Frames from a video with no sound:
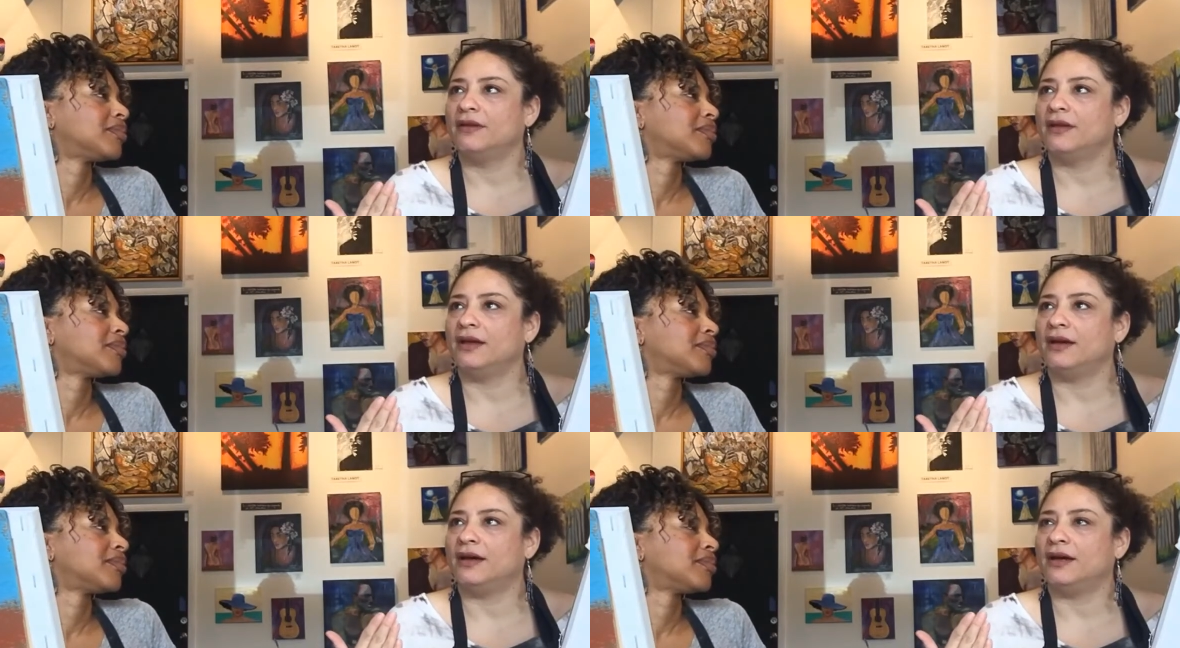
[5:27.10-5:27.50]

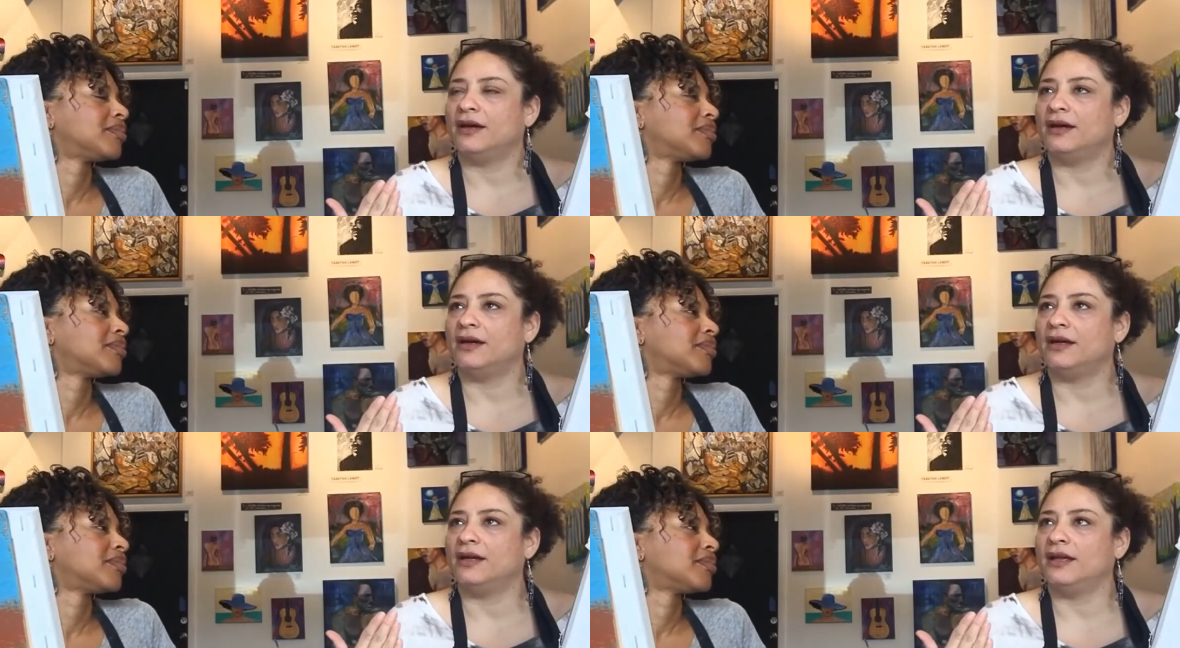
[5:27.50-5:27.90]

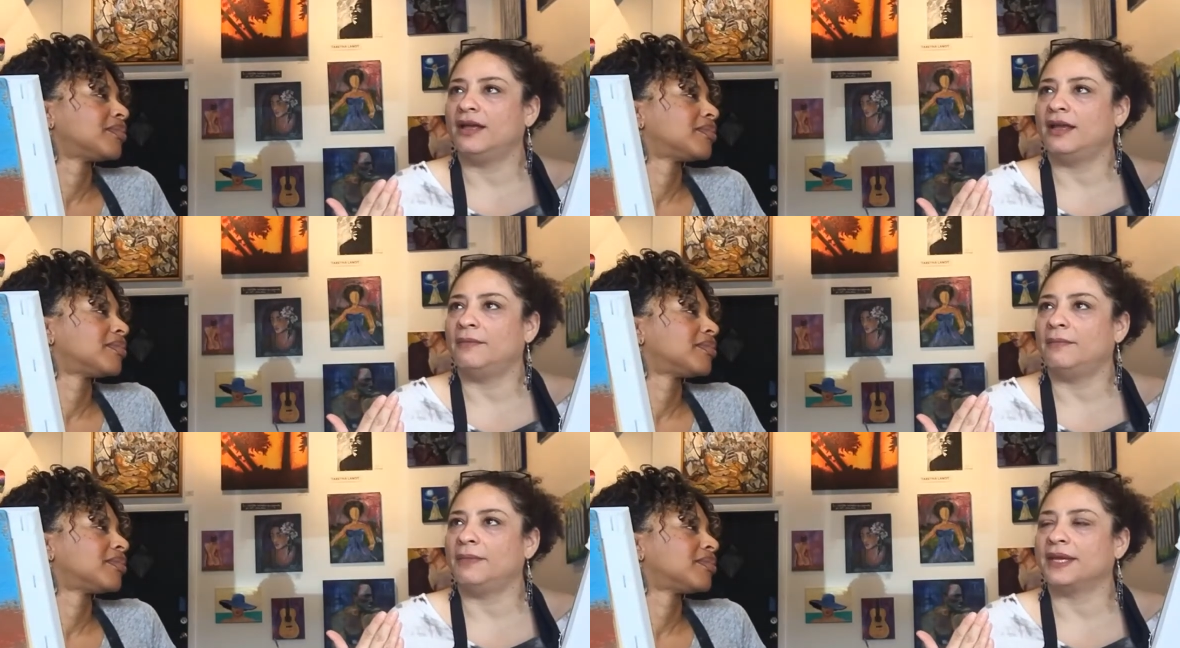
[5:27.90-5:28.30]
Speaker 1: uh,
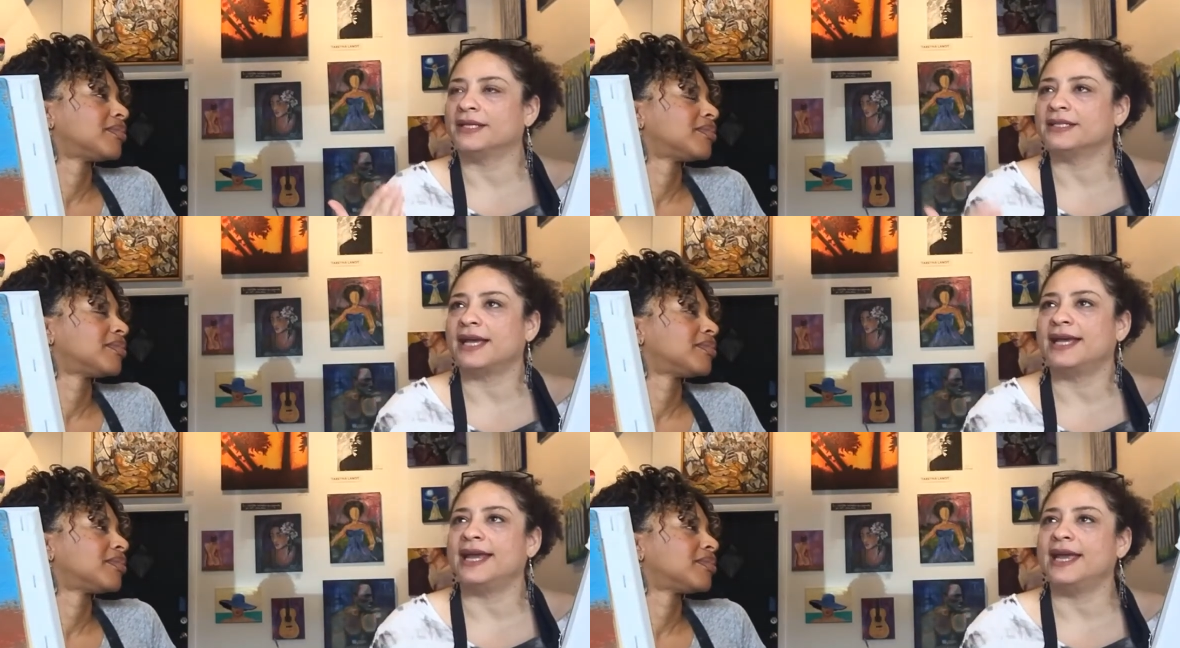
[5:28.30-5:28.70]
because I
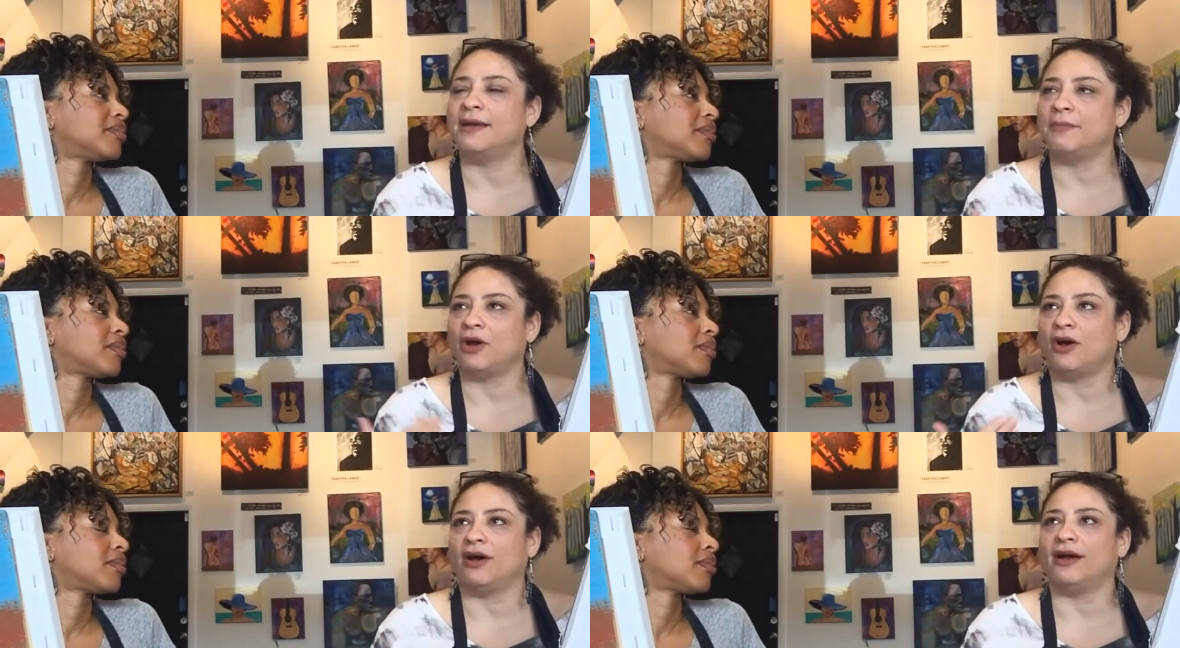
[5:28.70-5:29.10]
am
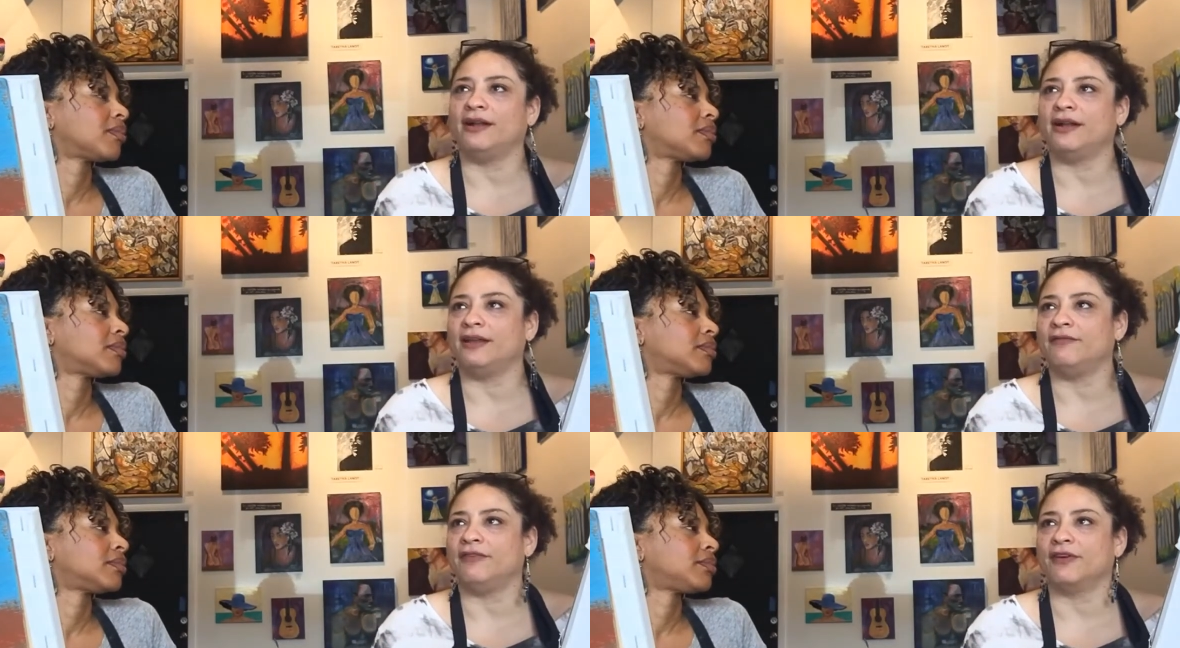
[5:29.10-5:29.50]
on a
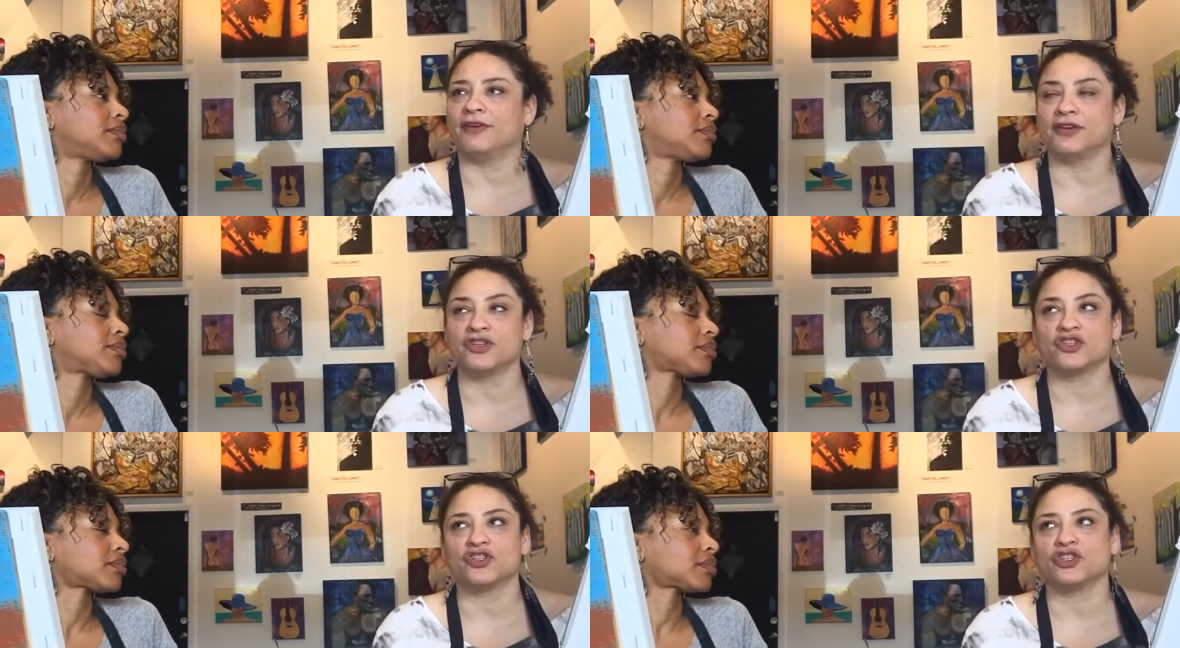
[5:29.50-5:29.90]
very
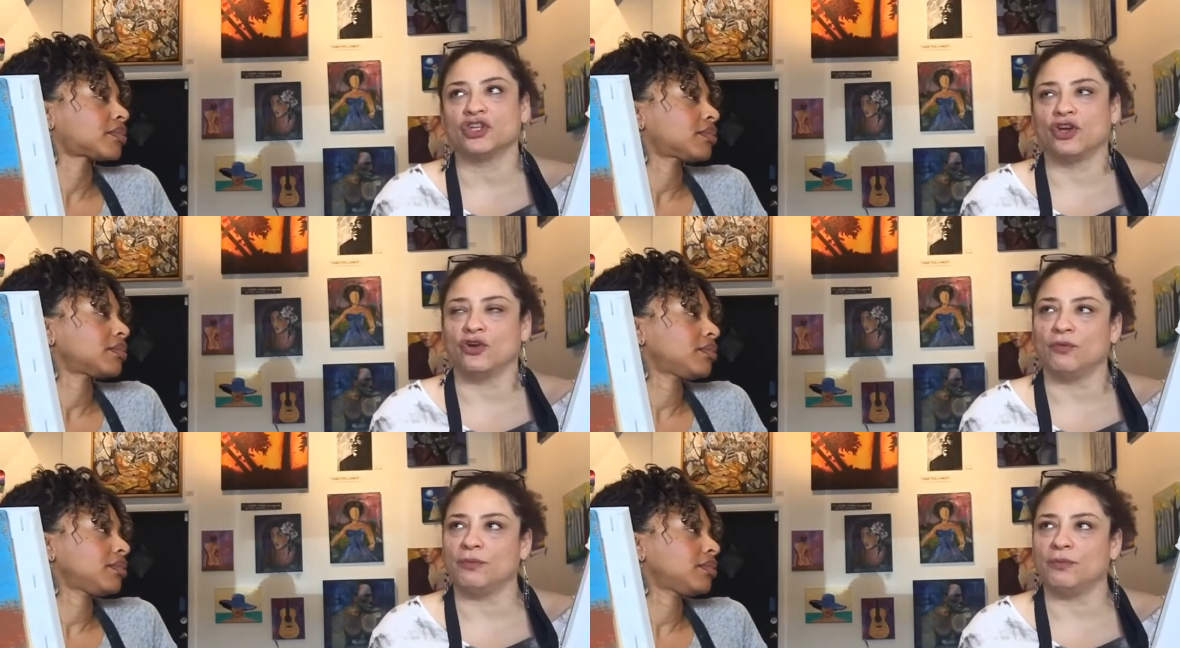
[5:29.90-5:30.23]
slow